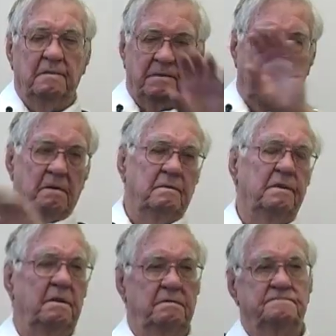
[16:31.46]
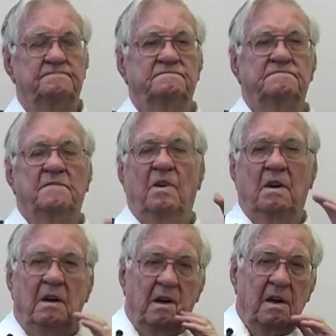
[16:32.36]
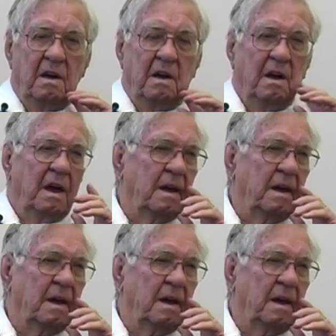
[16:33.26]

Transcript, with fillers: Oh my goodness! My goodness sake!